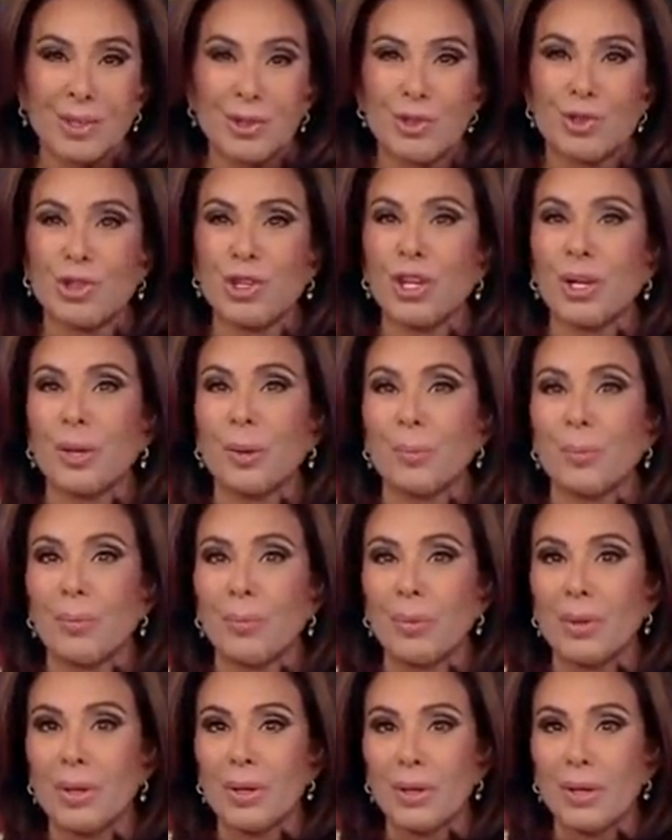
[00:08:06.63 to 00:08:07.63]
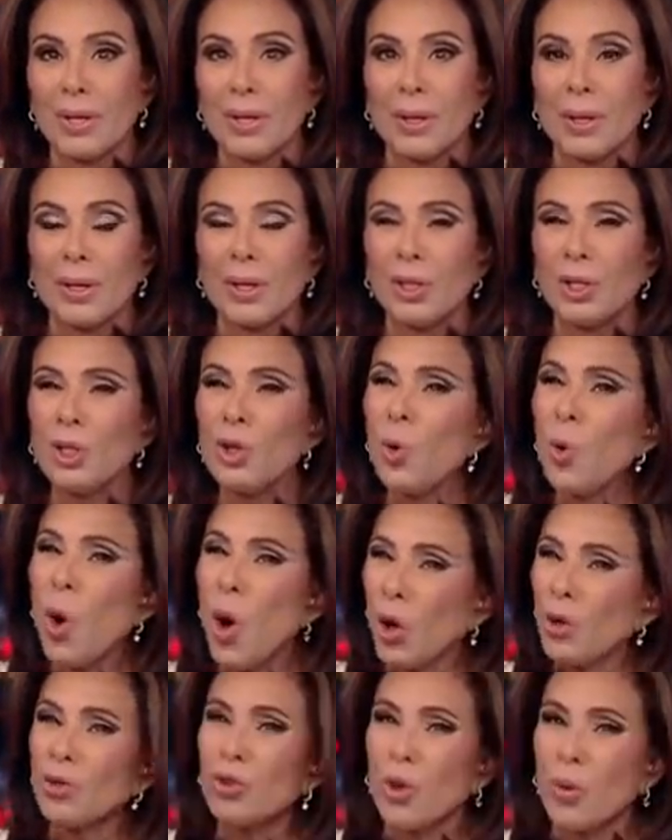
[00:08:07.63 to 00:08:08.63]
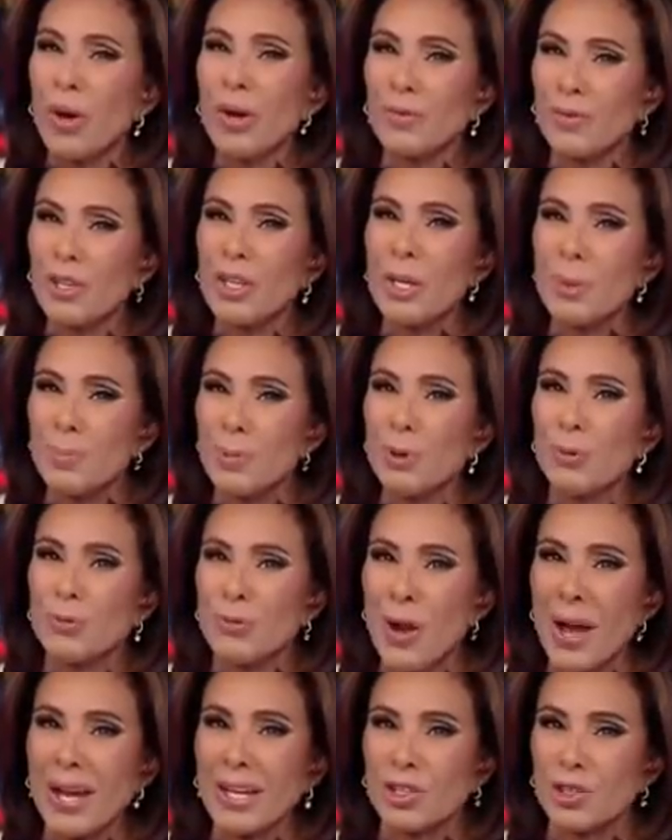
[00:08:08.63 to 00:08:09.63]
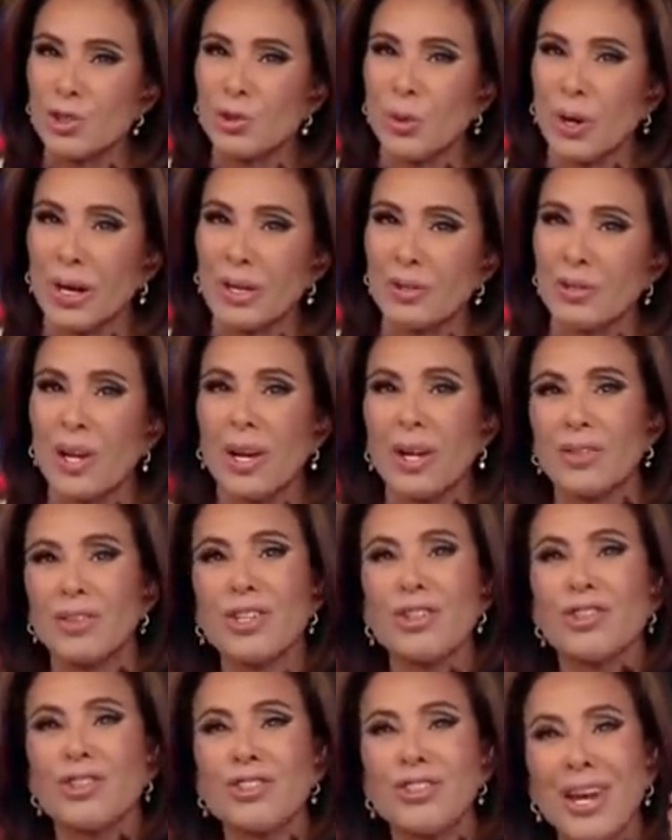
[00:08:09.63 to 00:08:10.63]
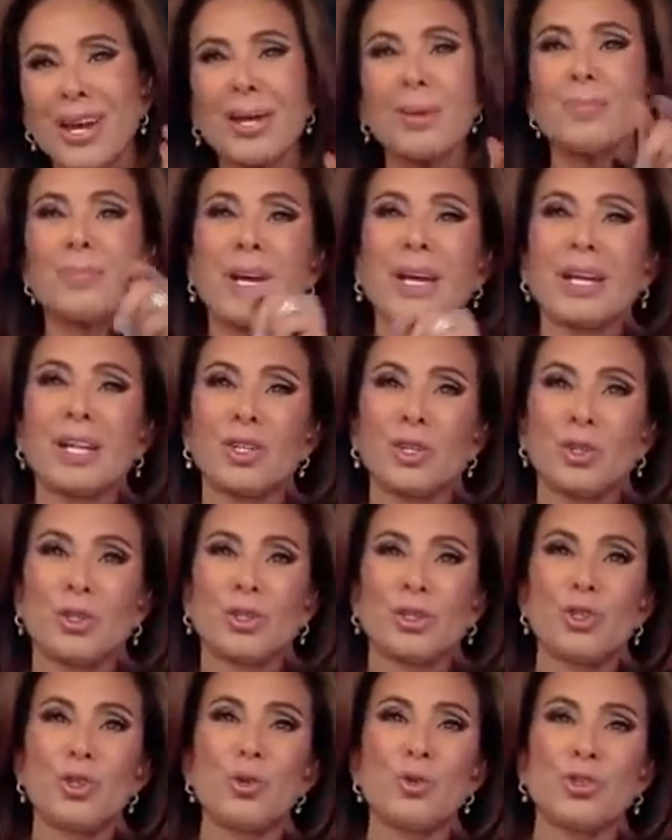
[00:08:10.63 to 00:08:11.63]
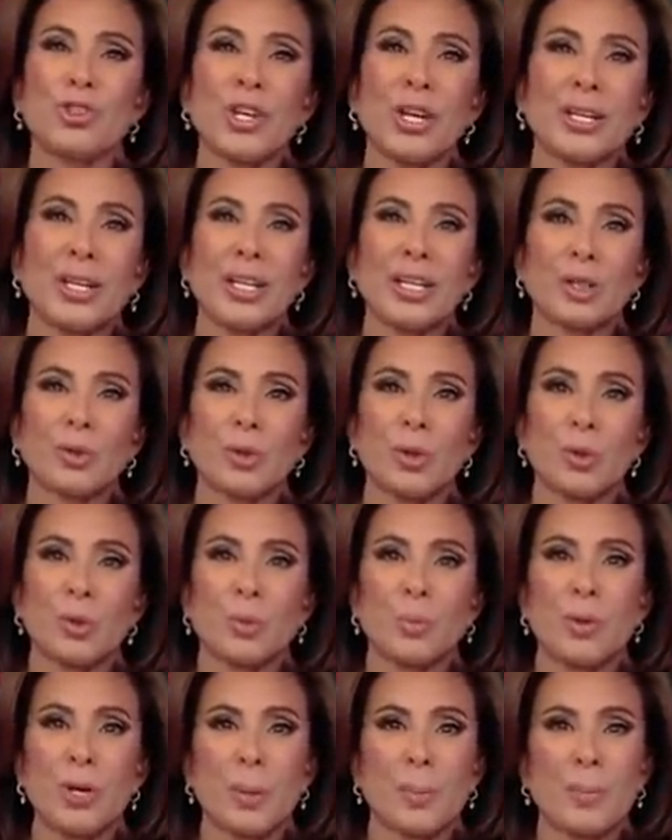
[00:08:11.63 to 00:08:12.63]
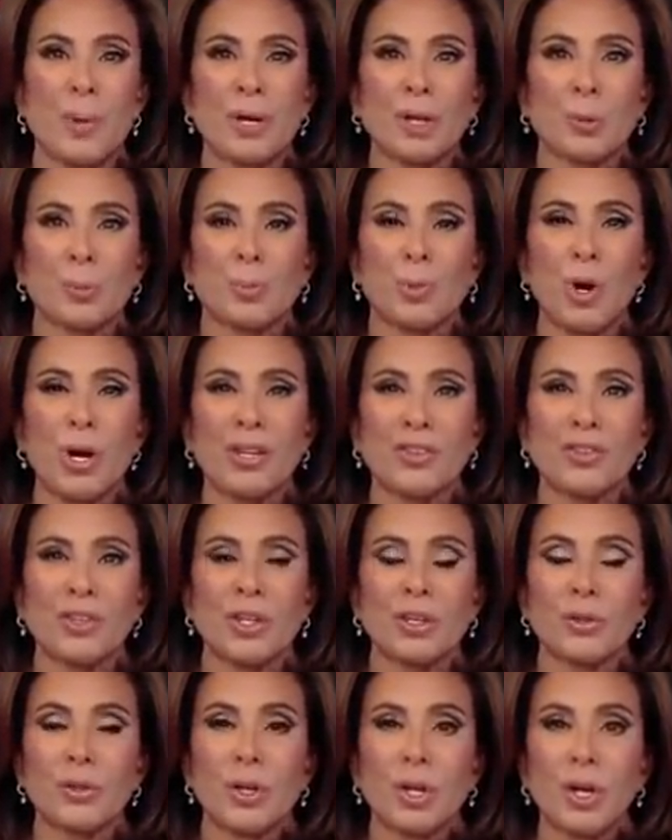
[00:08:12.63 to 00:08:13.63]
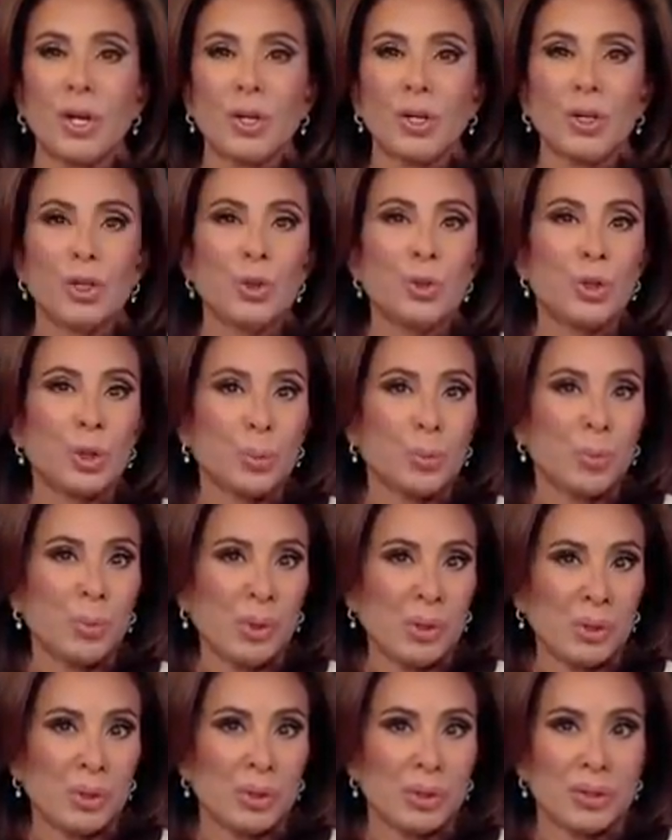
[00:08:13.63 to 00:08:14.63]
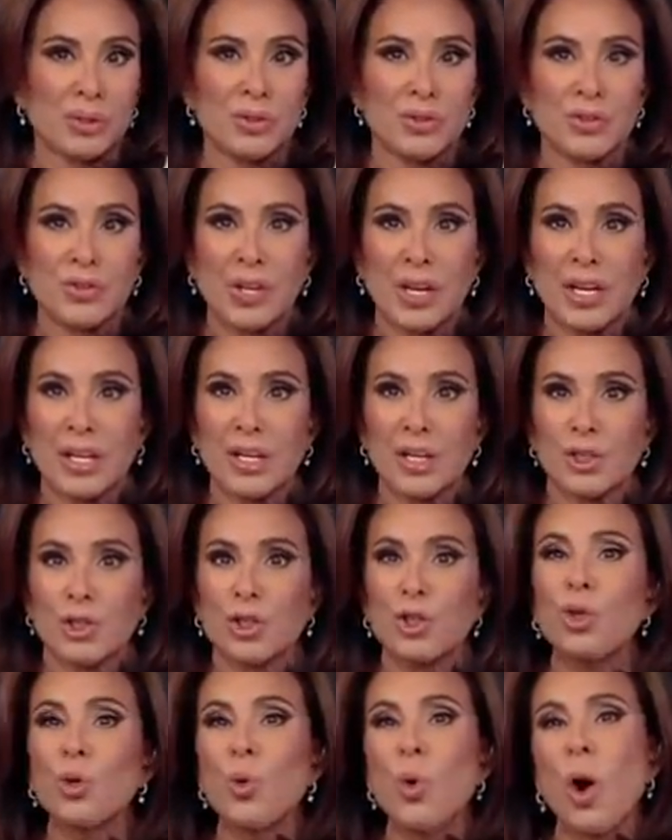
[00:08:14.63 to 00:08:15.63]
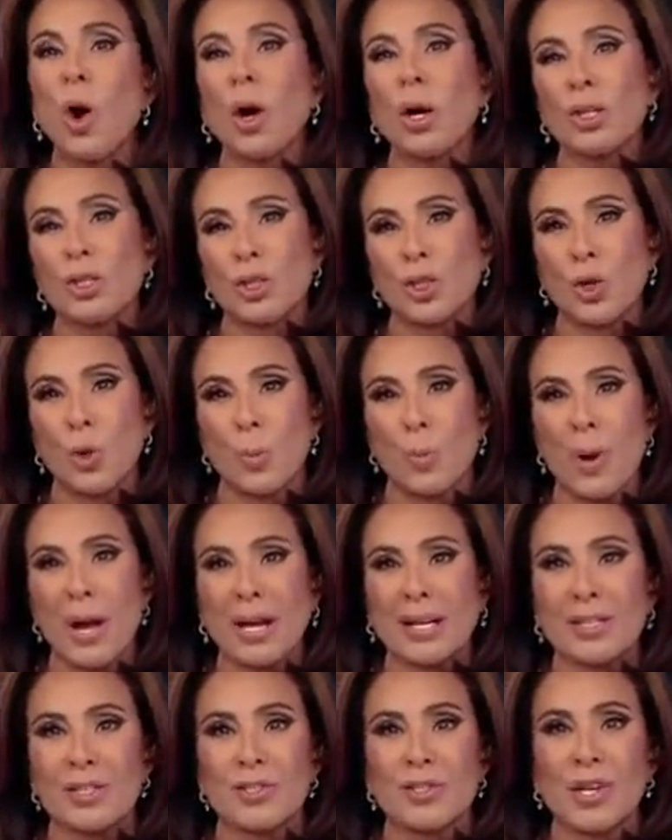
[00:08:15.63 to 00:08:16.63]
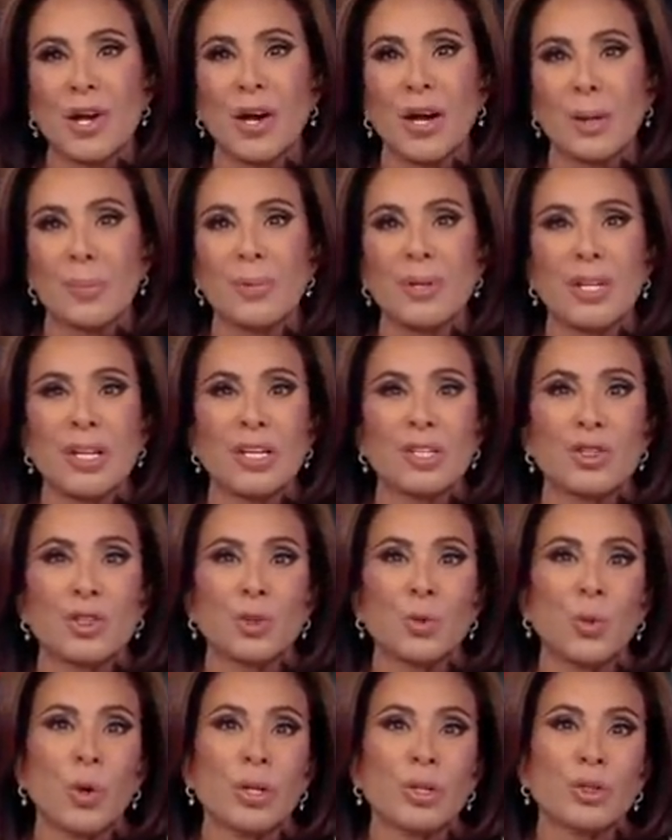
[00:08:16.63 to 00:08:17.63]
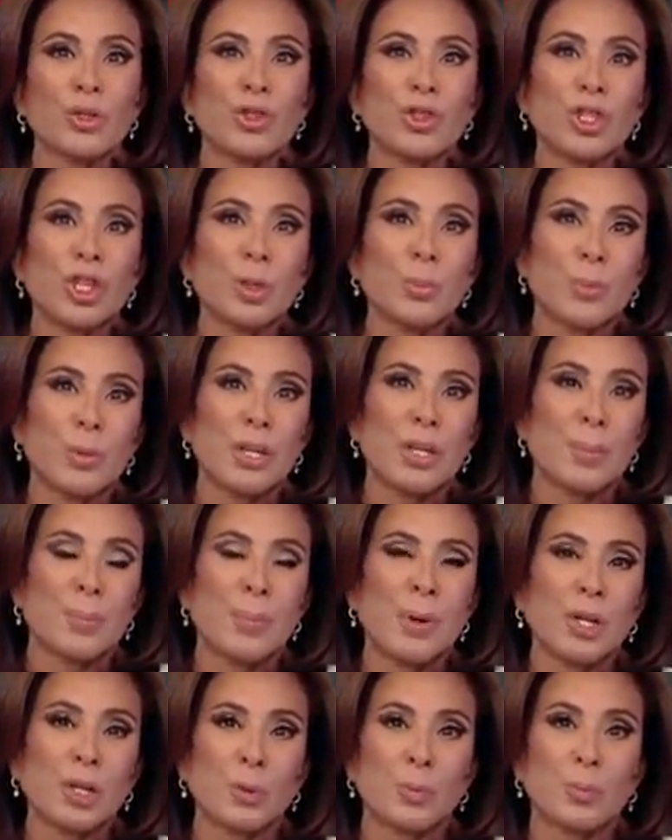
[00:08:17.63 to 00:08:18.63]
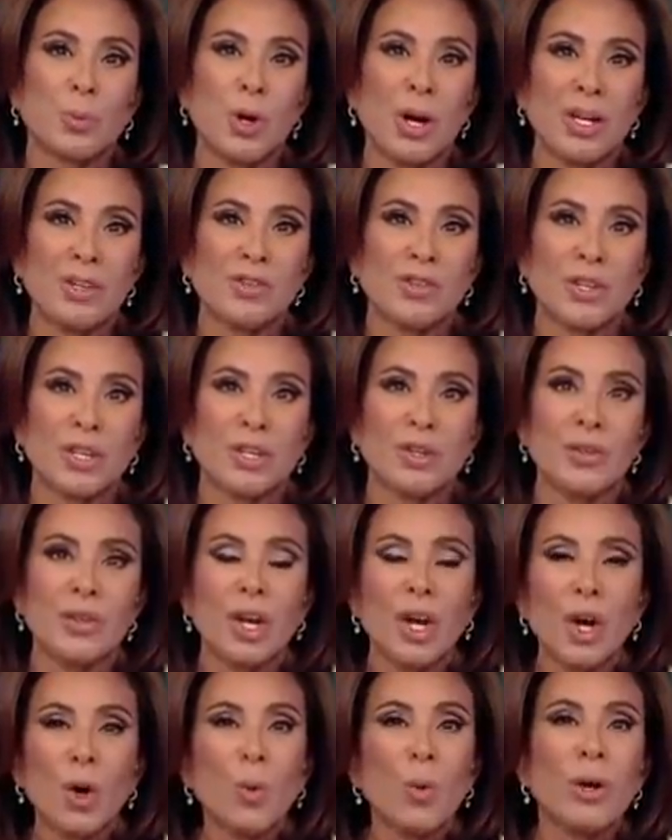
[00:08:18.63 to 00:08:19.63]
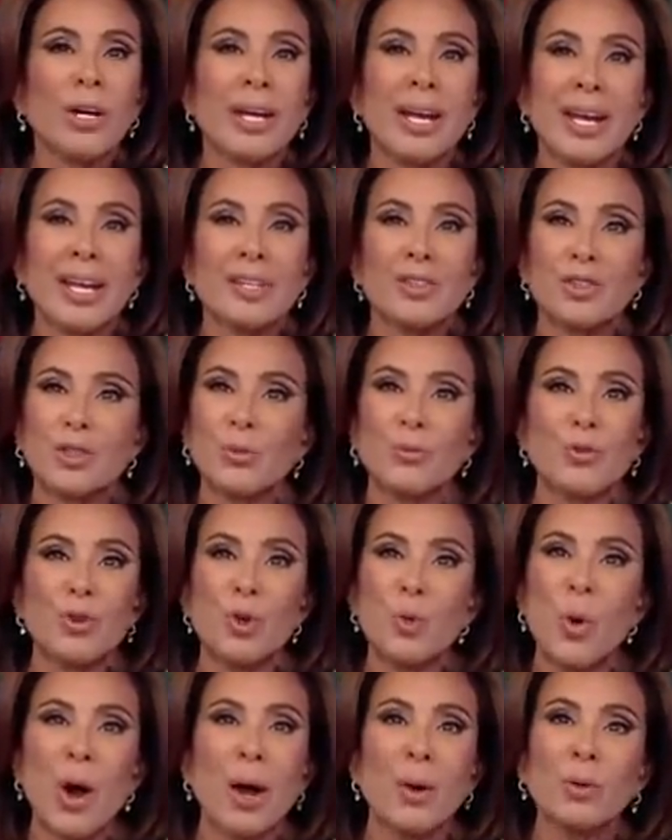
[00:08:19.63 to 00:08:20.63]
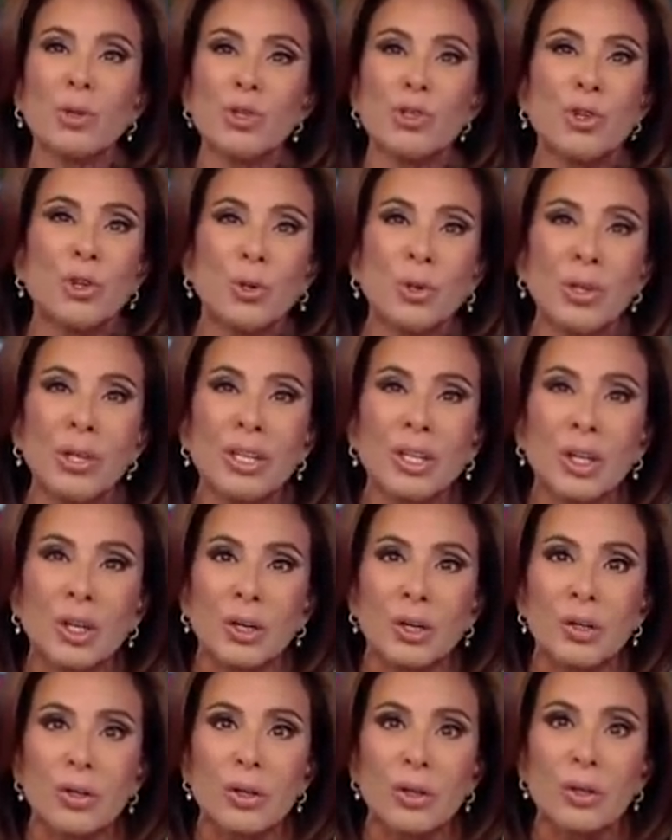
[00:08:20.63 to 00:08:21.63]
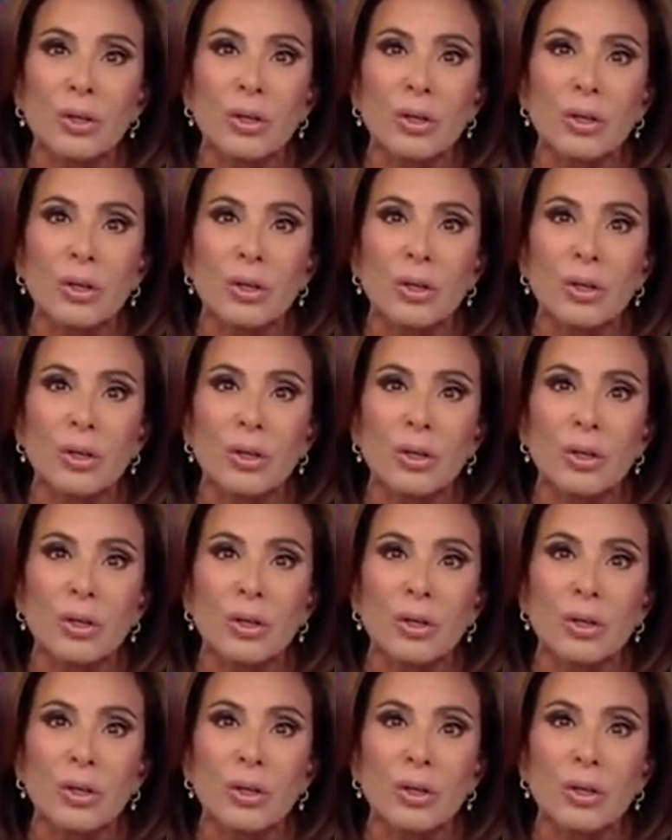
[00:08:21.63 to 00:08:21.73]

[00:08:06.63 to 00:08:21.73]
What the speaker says: Jim, you also have to keep your facts straight. The same day you said Hillary would be a better president, you demur and say it's too hard to go back in time and answer whether she'd be a better president when asked a few hours earlier.